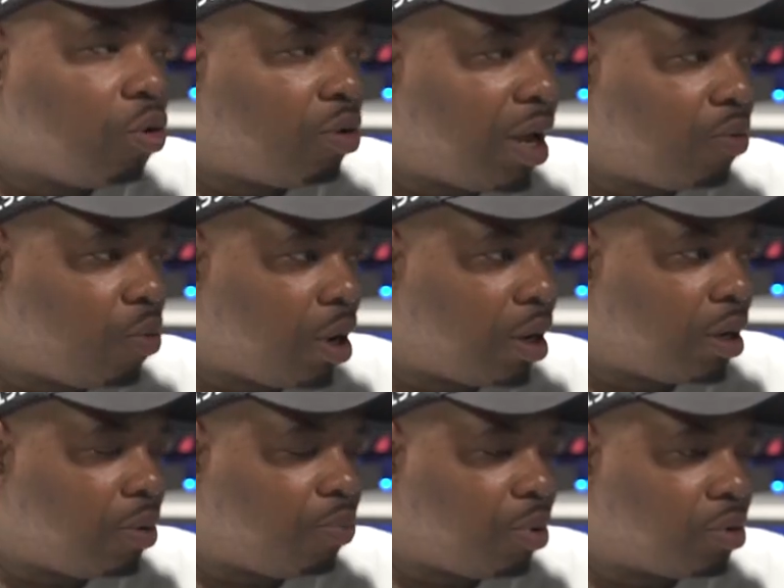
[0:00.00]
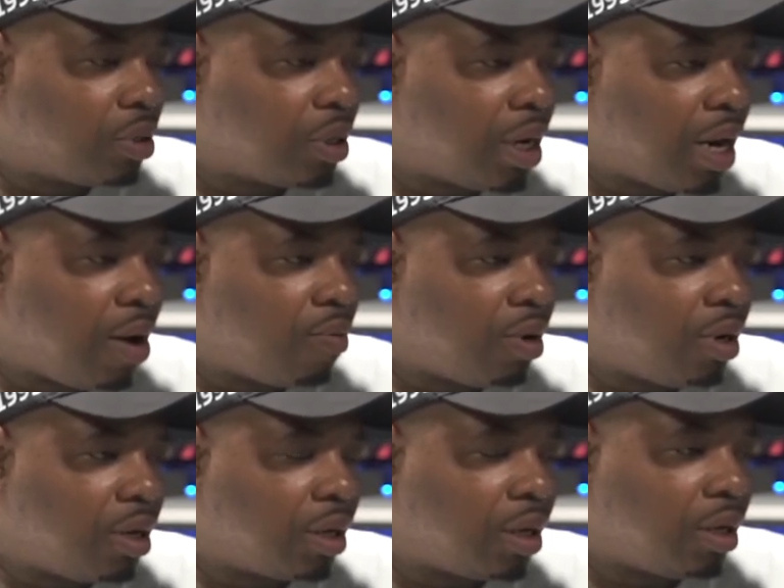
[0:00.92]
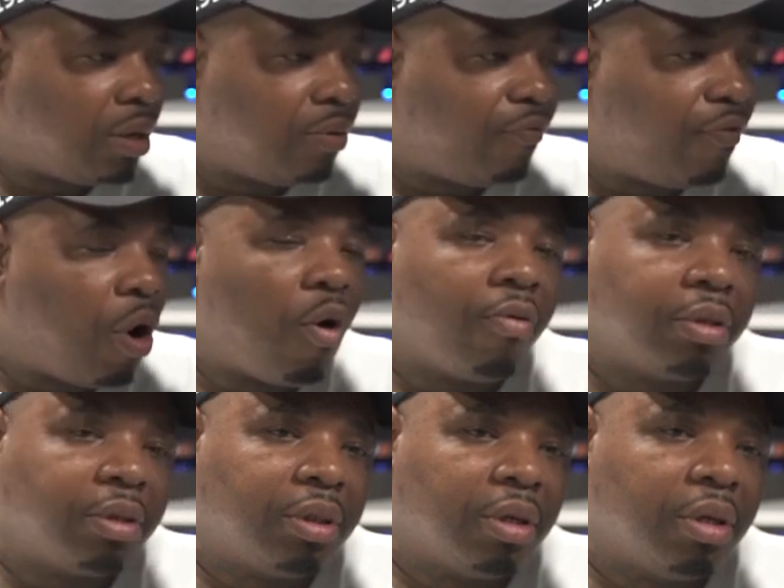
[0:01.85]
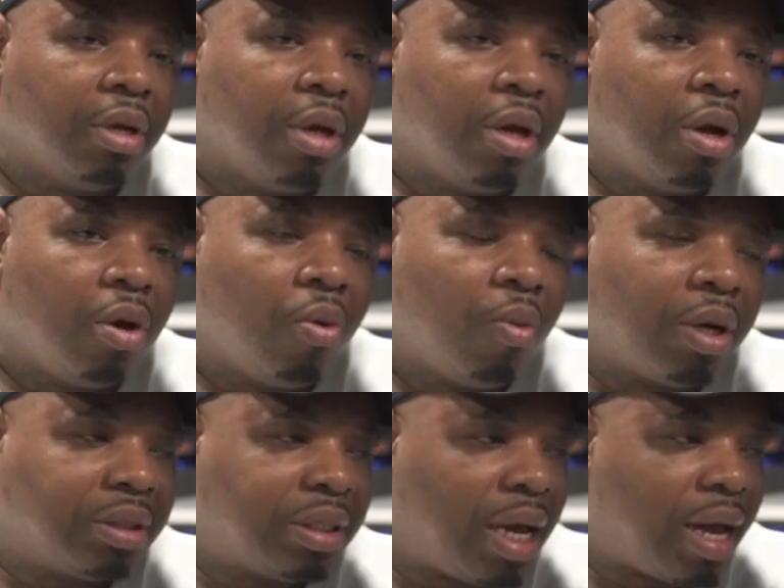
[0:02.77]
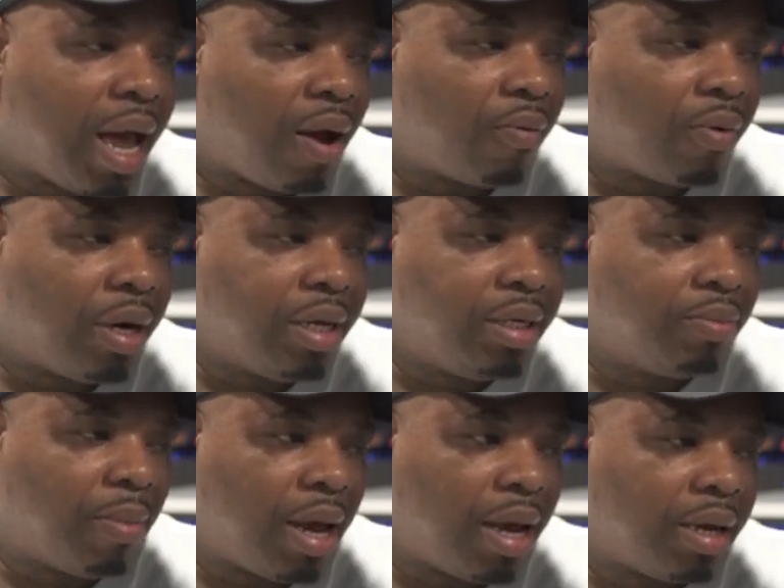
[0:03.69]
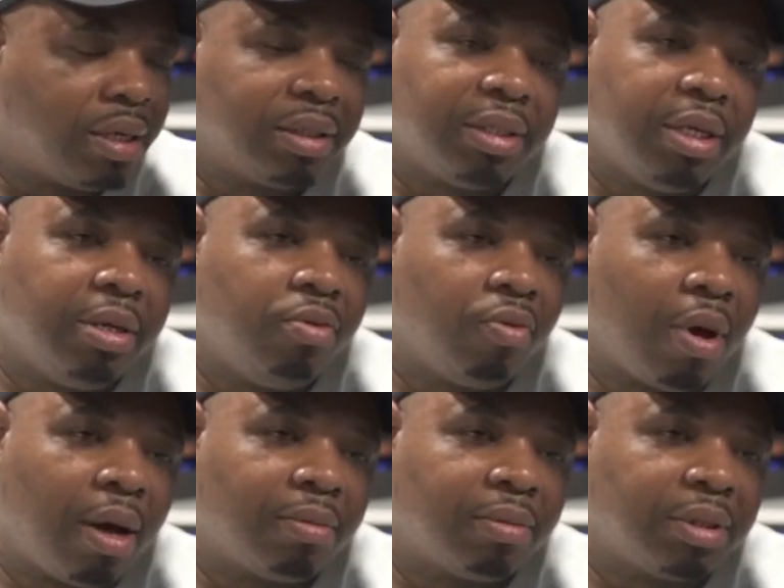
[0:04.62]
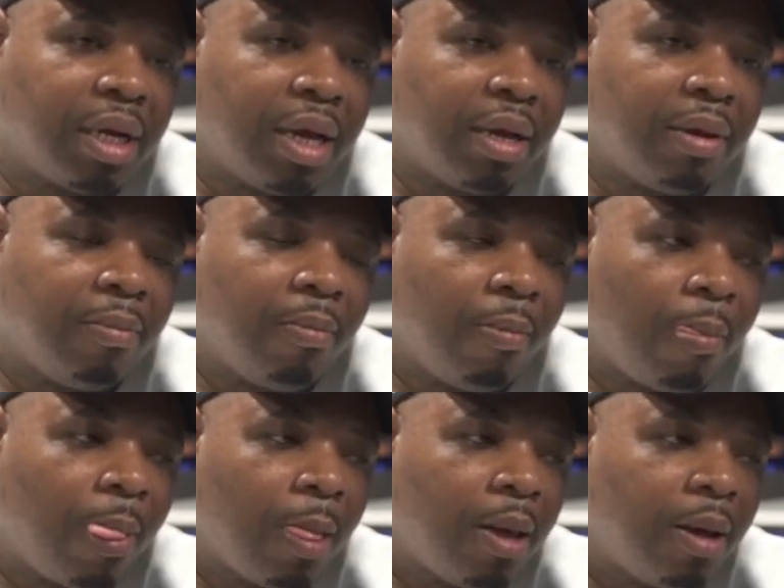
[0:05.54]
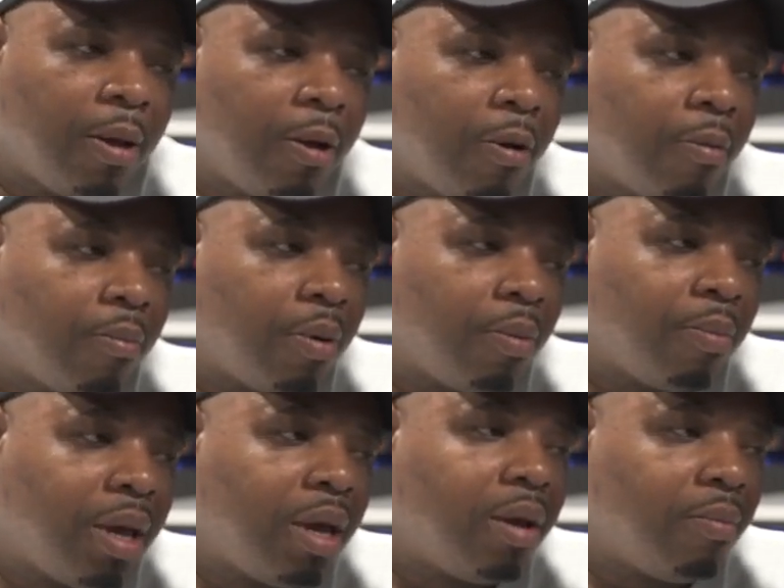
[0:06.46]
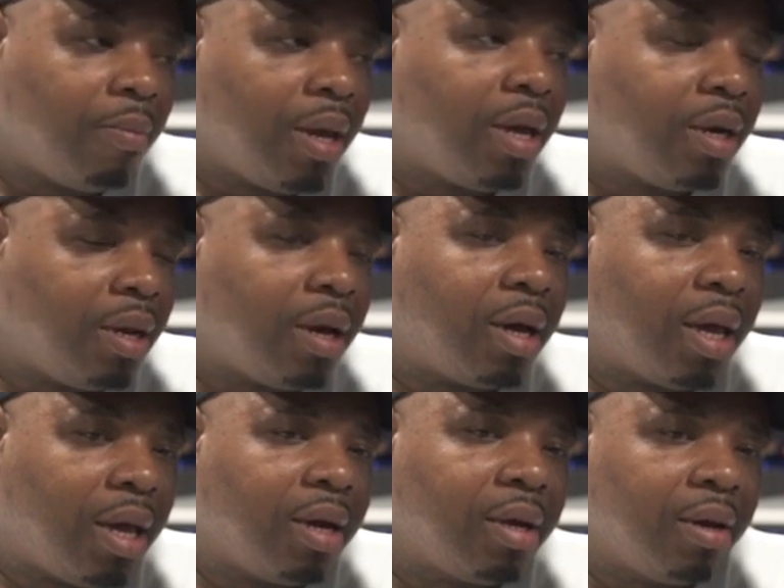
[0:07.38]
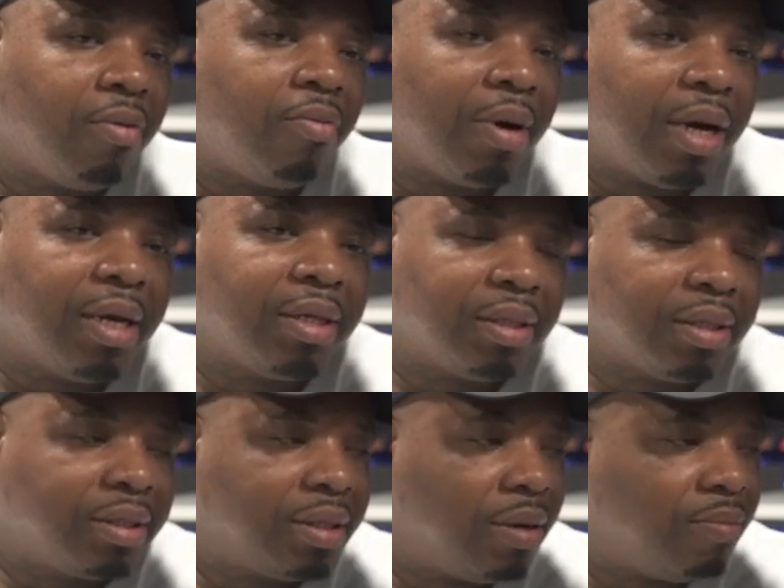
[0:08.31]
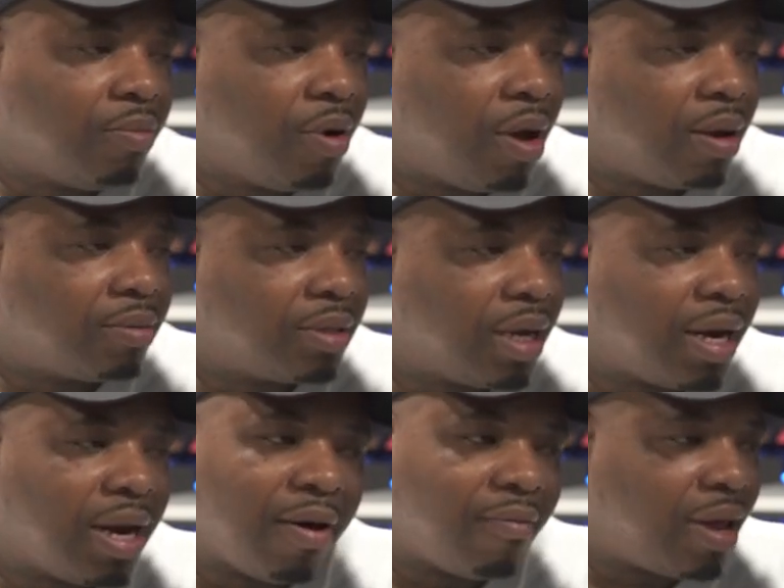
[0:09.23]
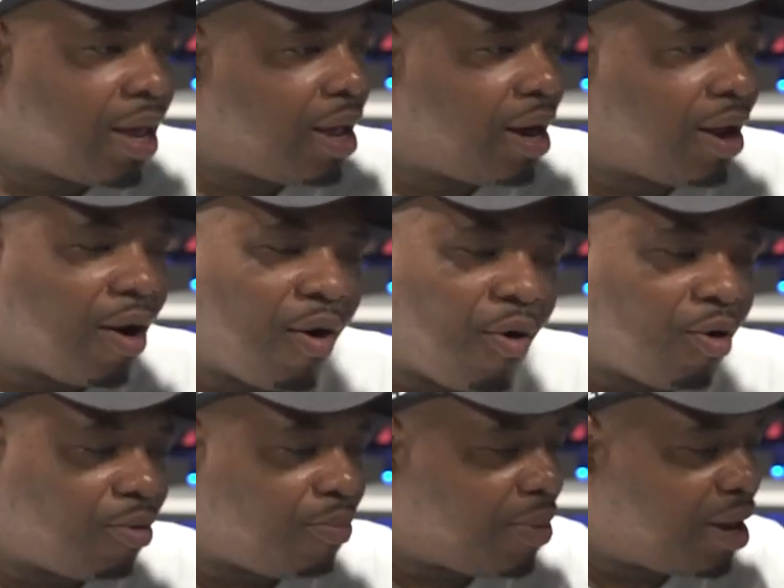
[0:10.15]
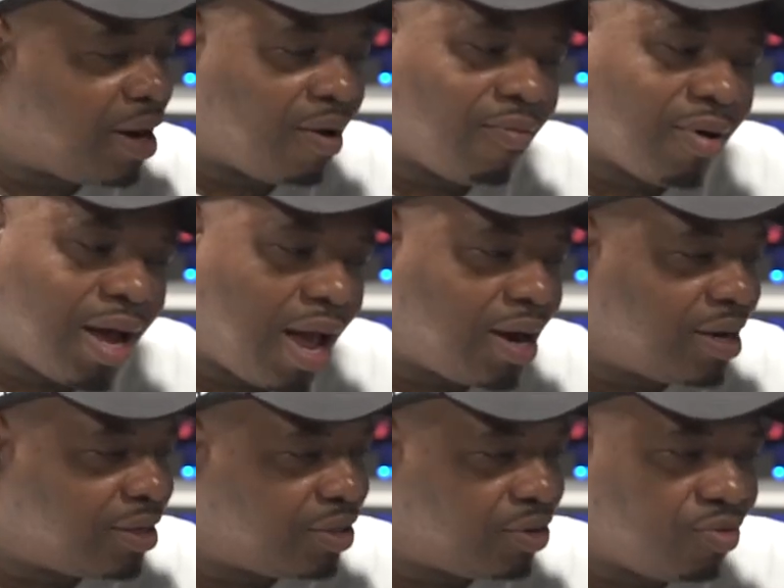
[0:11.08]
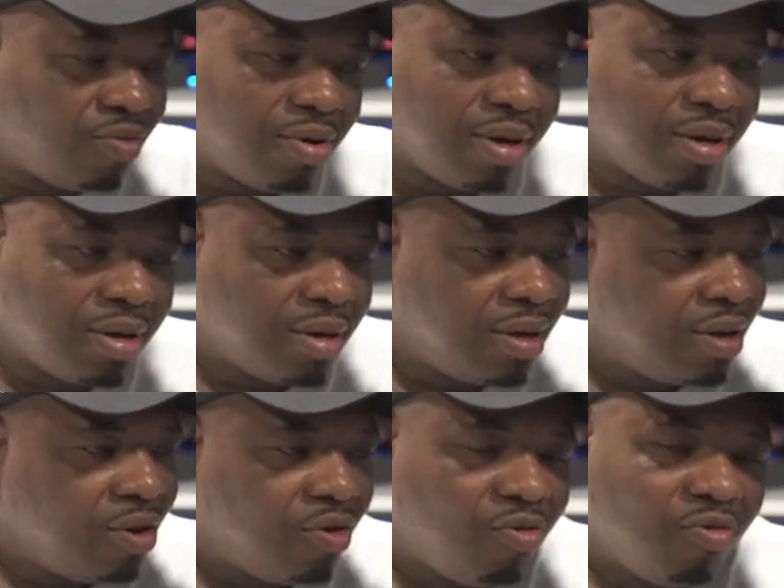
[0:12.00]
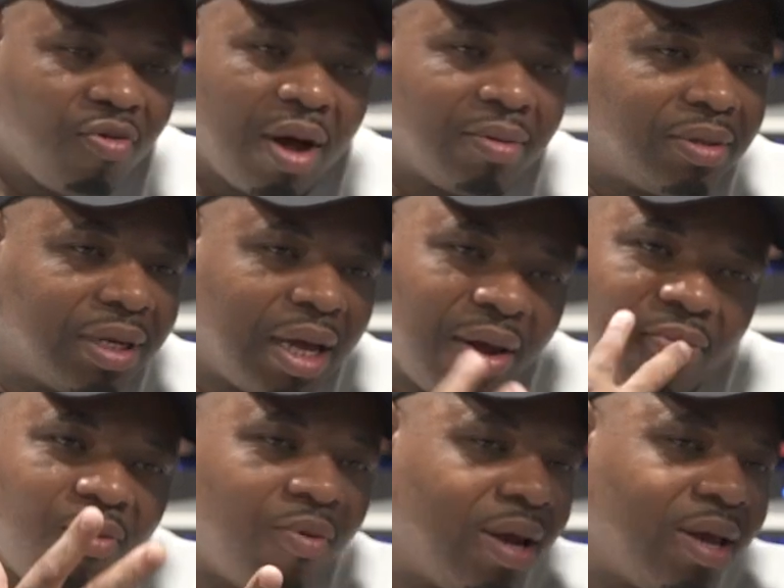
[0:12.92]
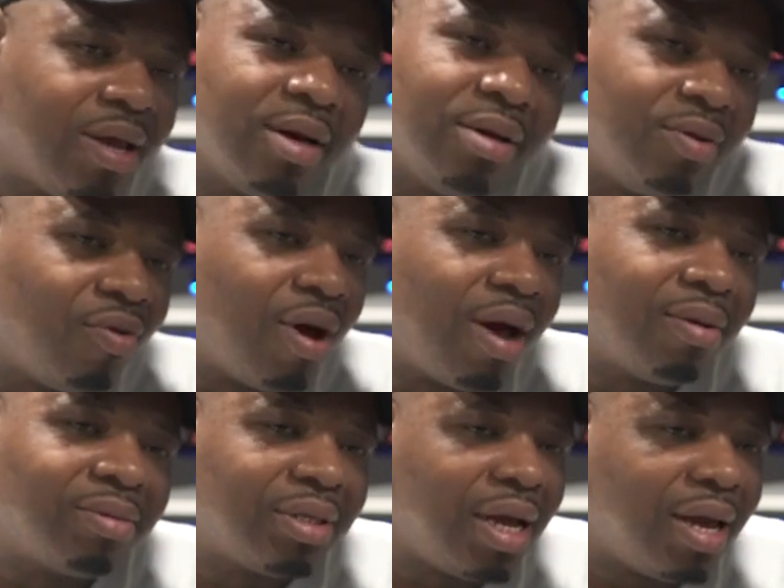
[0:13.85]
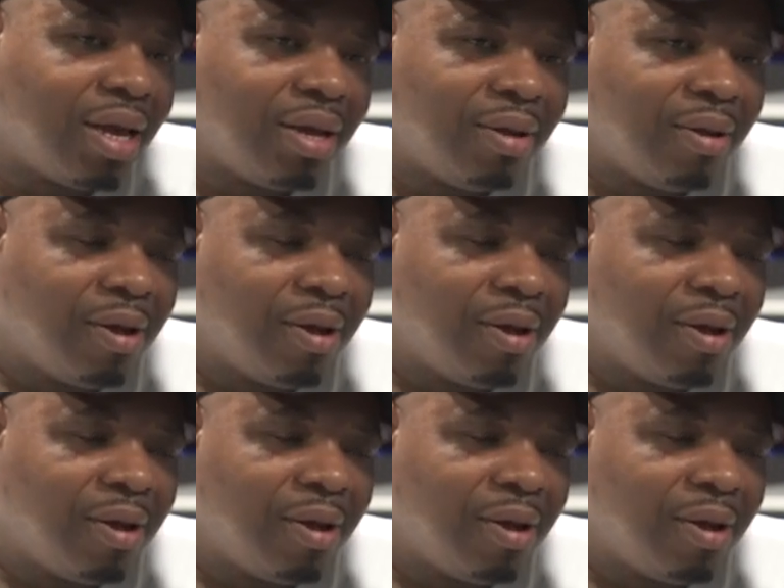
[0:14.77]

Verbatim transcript: That one of the person that I was looking forward to once I got released, man, to see, you know what I'm saying? But man, man, Duck had a good relationship, you know what I'm saying? Never had an argument, never got into it. You know what I'm saying? We were here, you know what I'm saying?